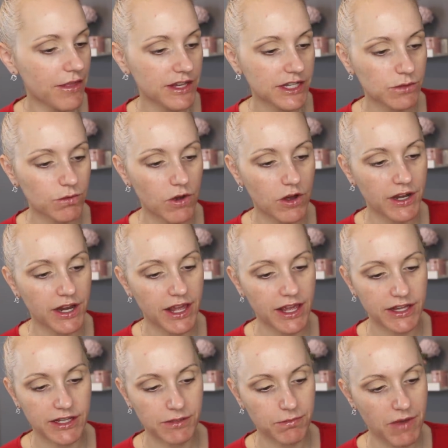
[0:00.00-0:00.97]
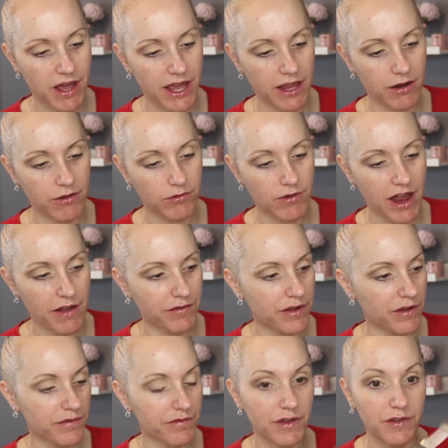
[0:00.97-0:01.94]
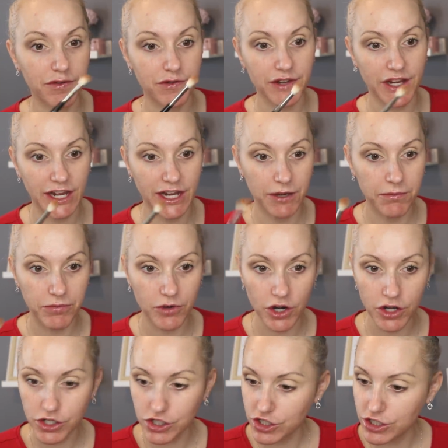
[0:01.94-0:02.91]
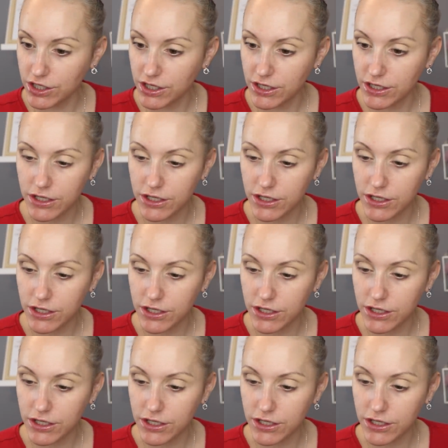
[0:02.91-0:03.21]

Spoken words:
This one is my Reffa 15 brush.